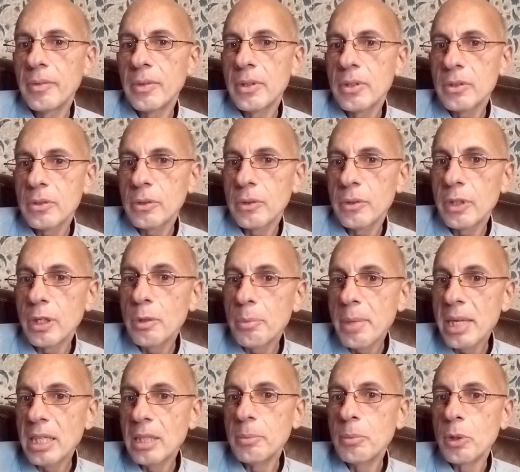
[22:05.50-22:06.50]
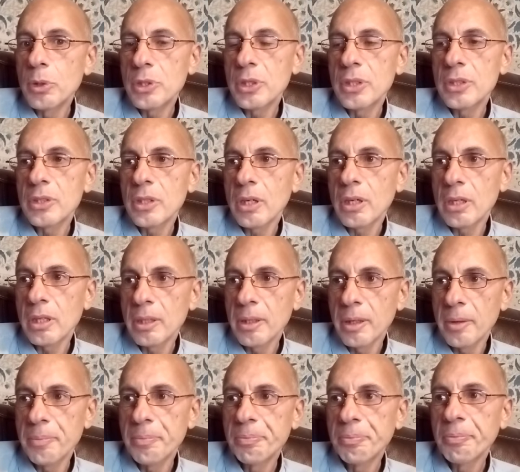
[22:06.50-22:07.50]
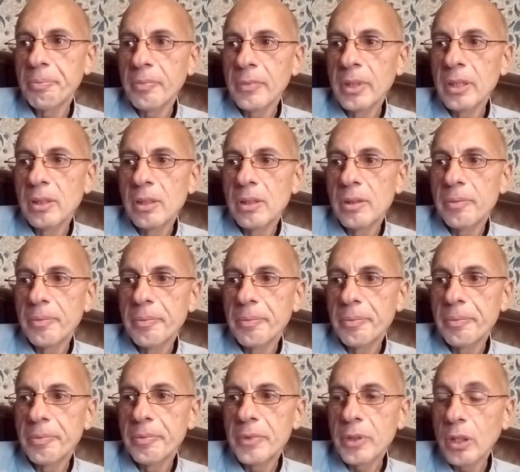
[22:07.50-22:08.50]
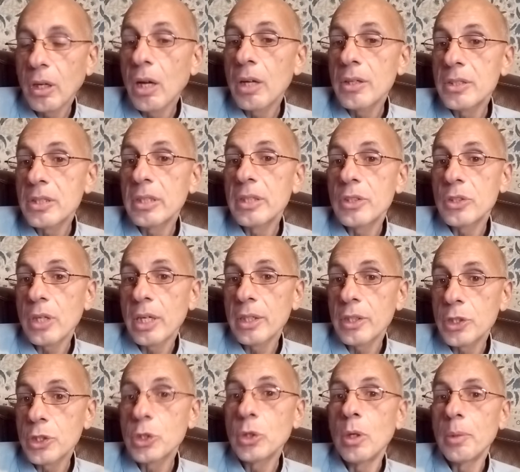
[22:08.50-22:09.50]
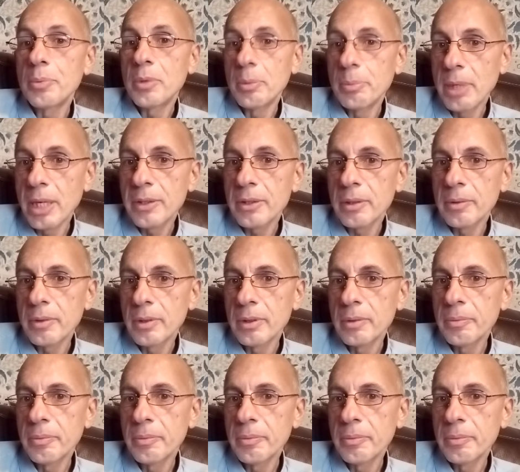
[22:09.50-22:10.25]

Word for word: so their main emotions are um, they're constantly trying to show up the mother.